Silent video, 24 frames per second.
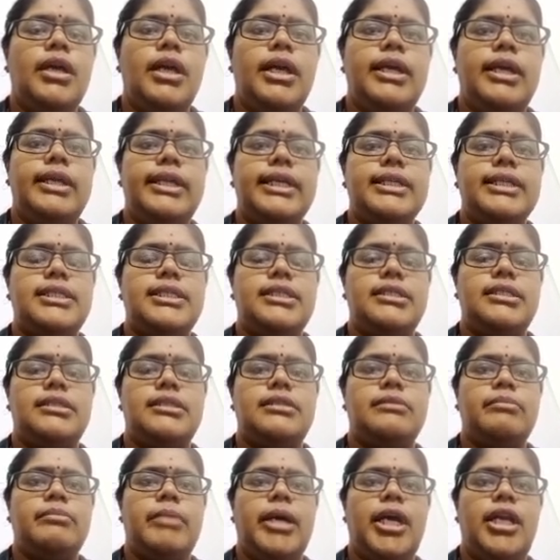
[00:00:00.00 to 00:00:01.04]
Next is the
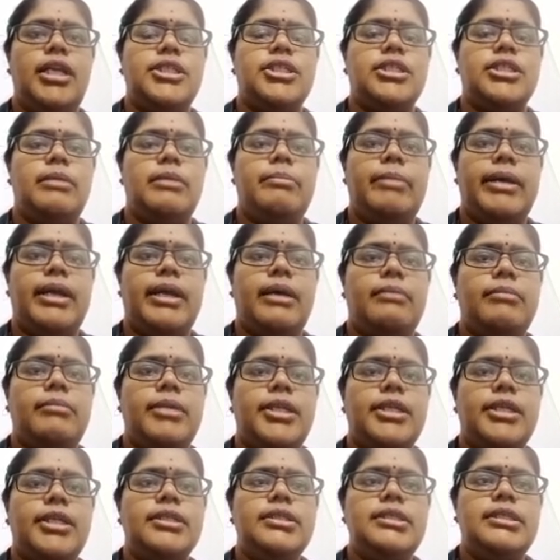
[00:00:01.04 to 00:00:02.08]
biological
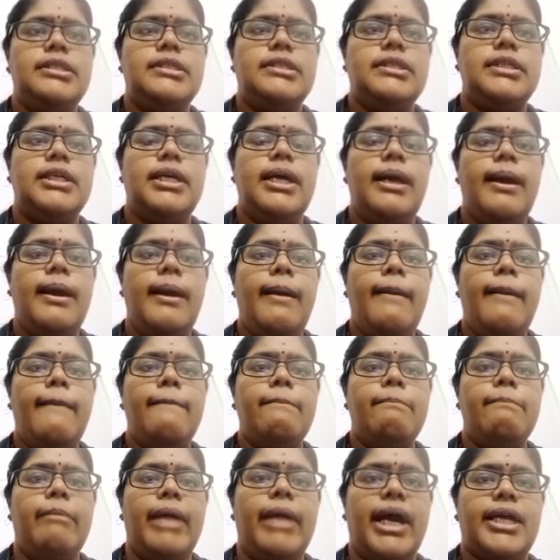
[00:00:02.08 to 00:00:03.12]
parameters.
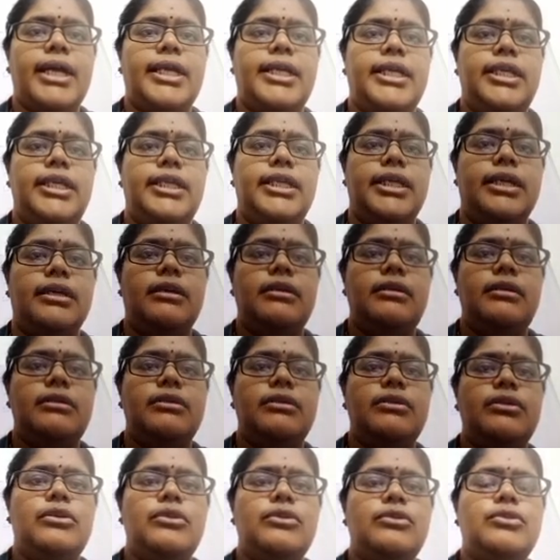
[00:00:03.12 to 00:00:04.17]
Bacteria.
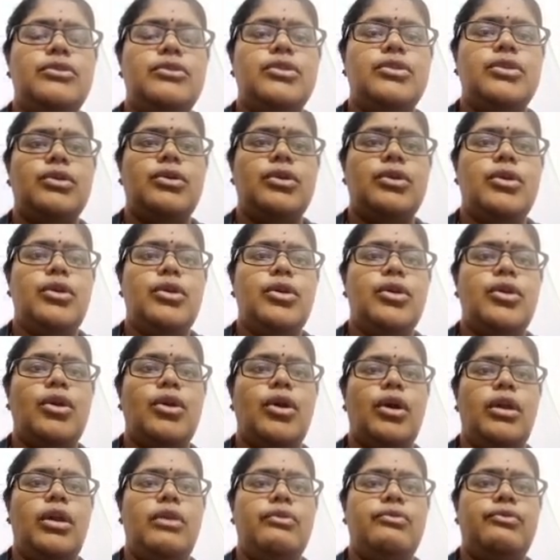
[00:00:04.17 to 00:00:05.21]
So
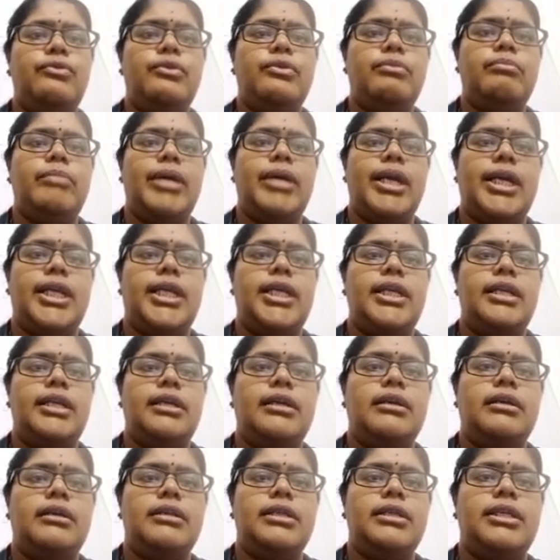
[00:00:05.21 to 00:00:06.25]
coliform
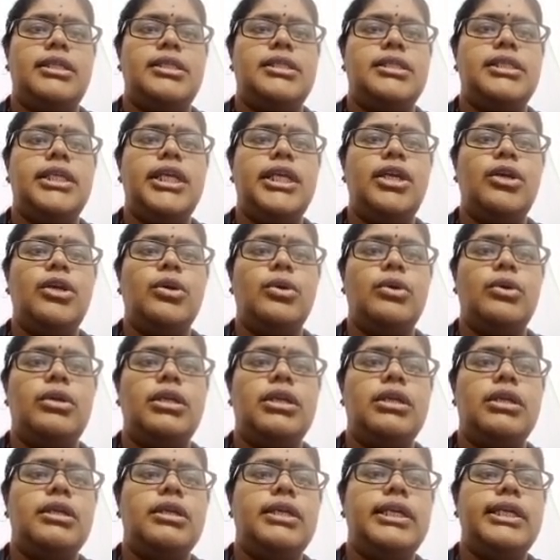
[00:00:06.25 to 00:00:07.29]
bacteria, that is E.
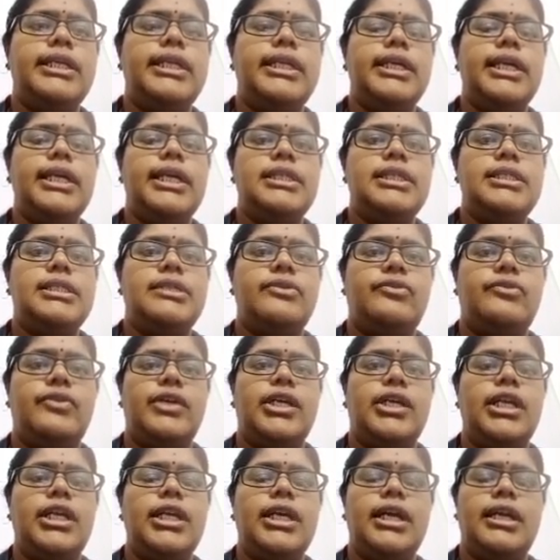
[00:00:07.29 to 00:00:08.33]
coli, indicates the
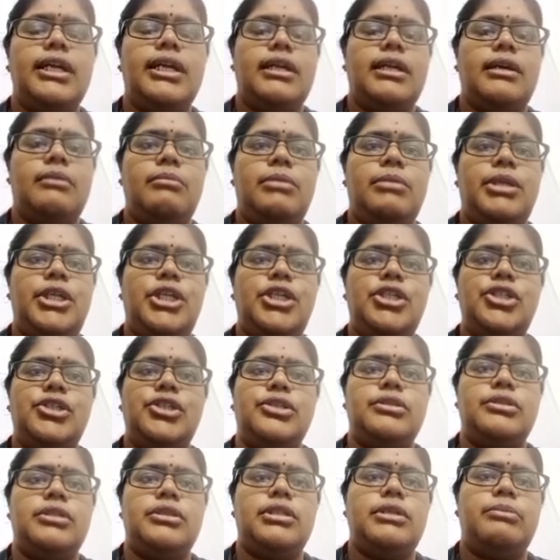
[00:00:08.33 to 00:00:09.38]
fecal
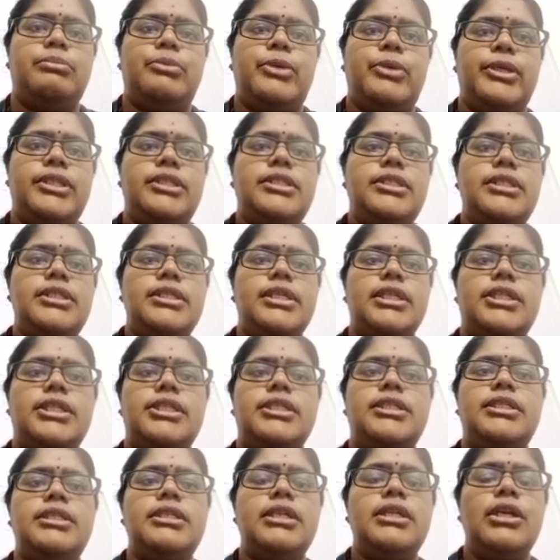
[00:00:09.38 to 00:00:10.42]
contamination. Their presence
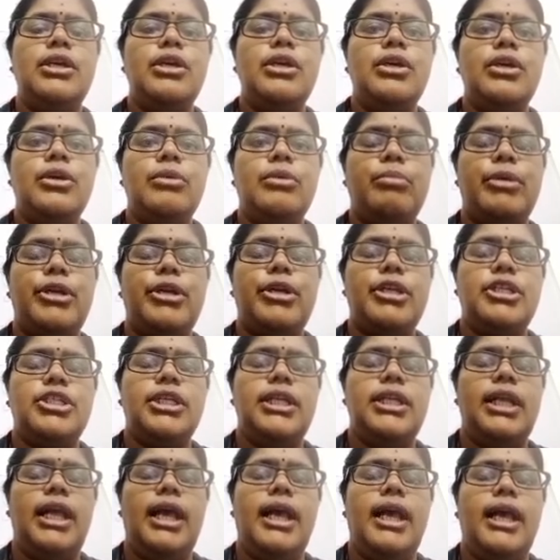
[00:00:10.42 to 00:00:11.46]
suggests
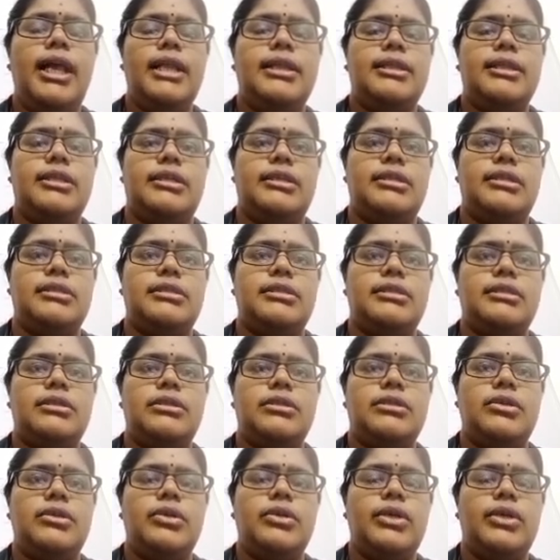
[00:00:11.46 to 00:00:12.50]
potential health risk.
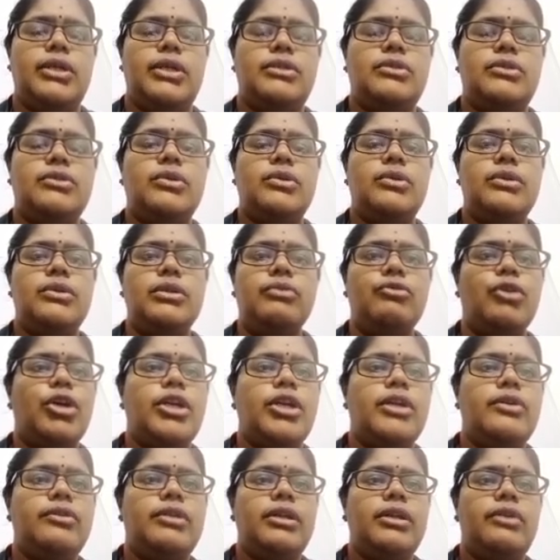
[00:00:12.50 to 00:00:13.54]
Okay, so the
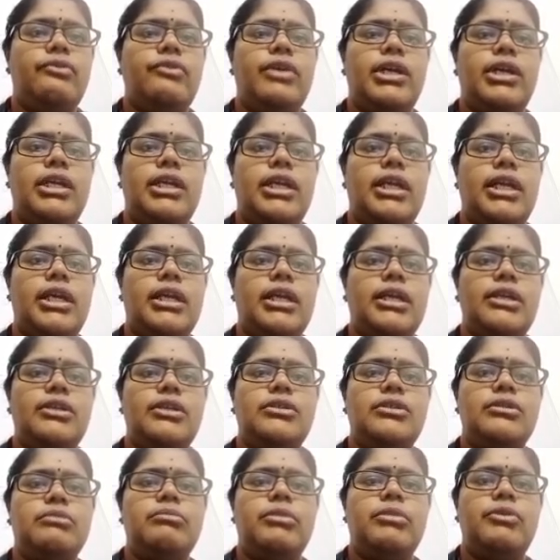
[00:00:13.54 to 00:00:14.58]
water that we are intaking
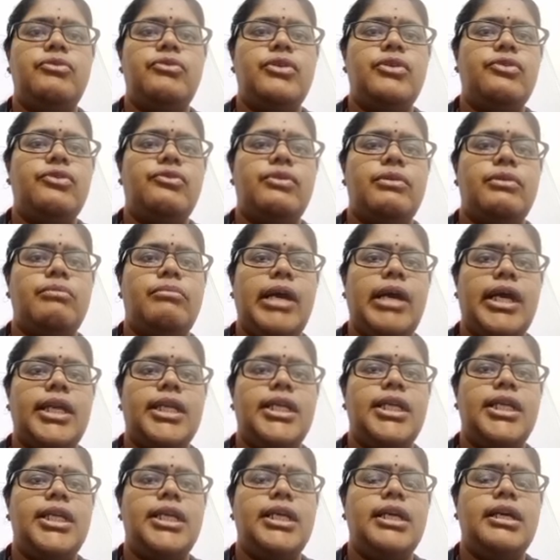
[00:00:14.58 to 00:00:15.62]
should be free from
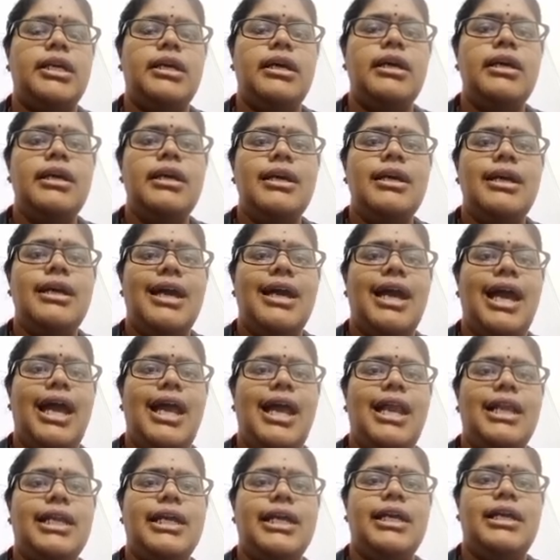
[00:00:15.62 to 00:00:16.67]
bacteria,
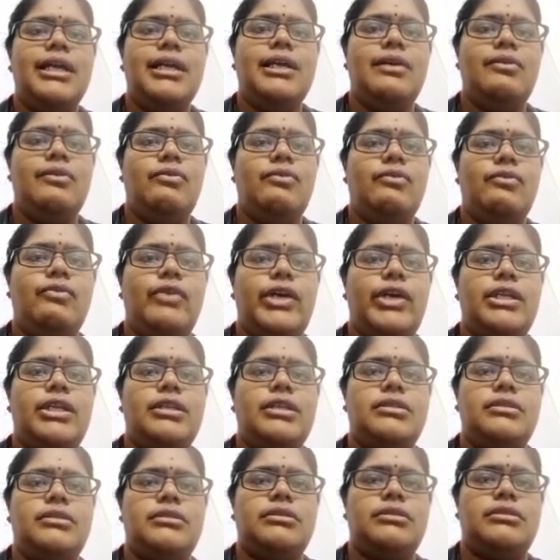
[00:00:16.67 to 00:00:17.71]
algae,
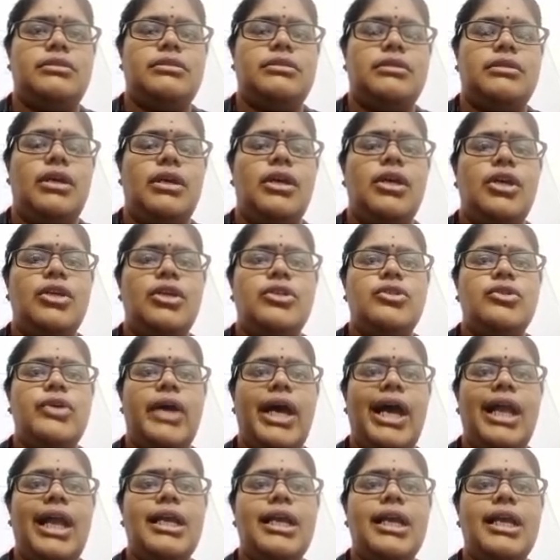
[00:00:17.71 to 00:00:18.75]
viruses. So
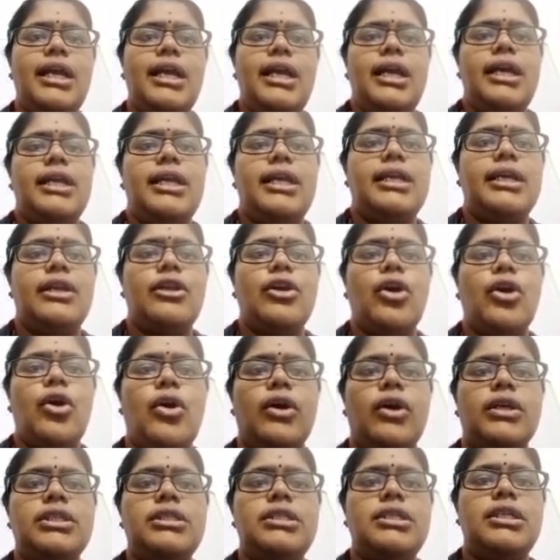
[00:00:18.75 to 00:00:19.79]
algae, it can
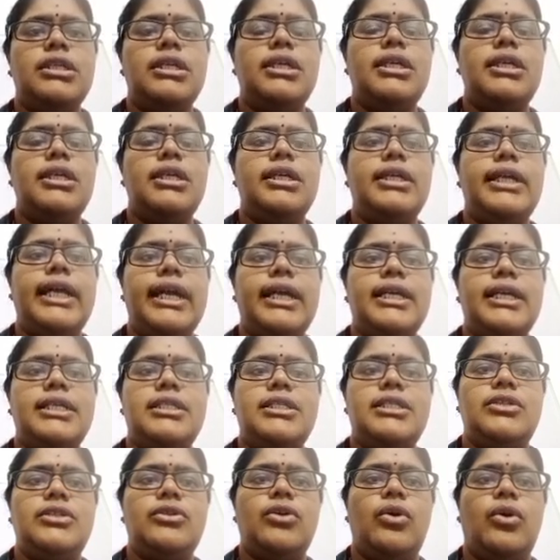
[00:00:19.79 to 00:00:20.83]
cause
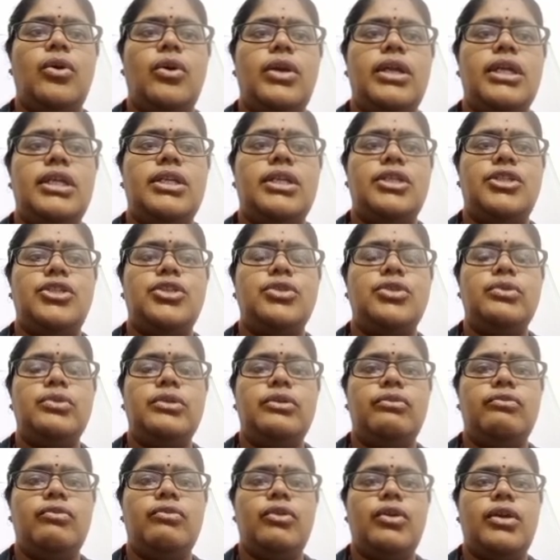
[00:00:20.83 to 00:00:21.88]
taste and odor issue
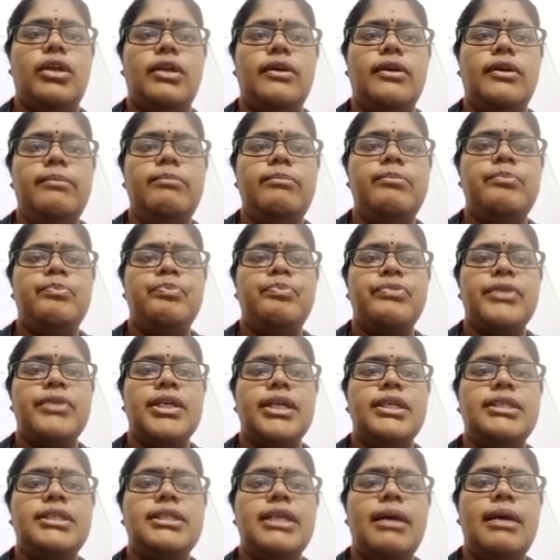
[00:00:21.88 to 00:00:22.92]
in water.
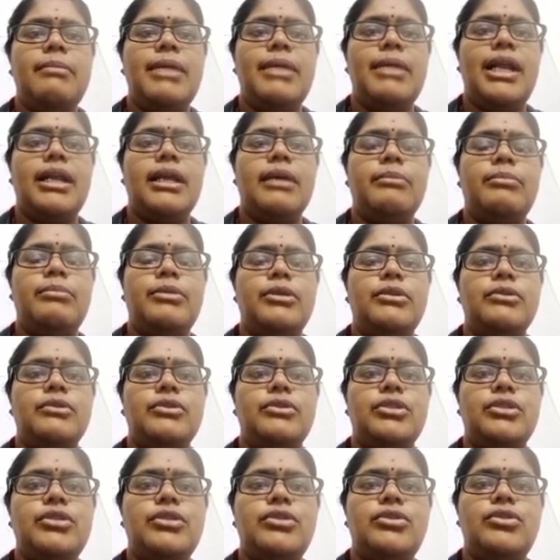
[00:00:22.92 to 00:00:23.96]
Some algae
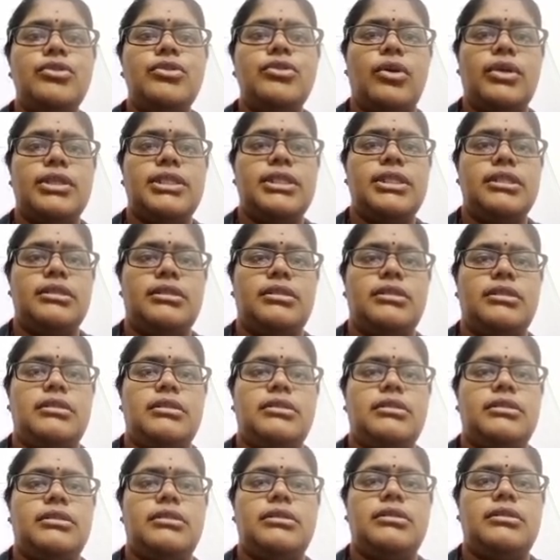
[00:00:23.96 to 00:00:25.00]
produces
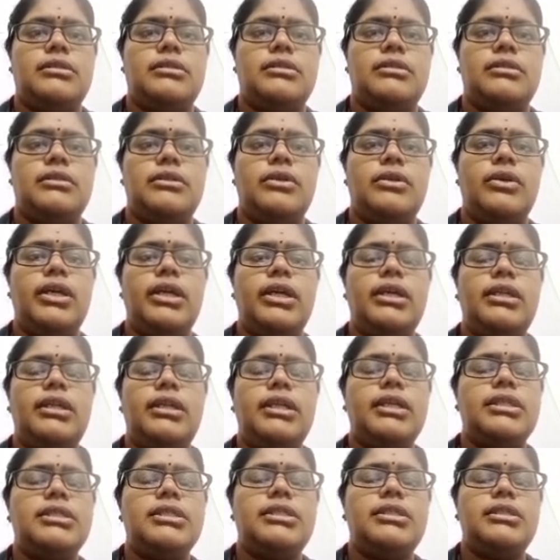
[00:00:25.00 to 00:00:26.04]
toxins. Okay,
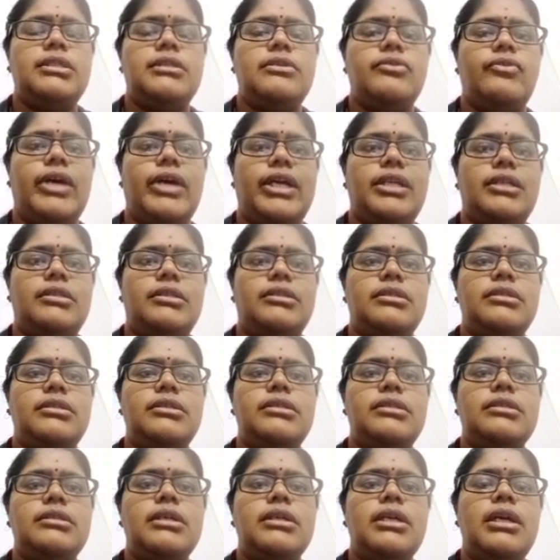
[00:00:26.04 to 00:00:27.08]
next is the
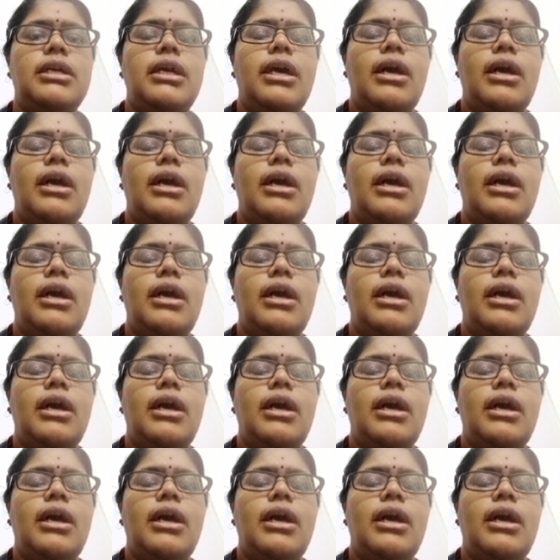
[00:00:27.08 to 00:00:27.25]
viruses.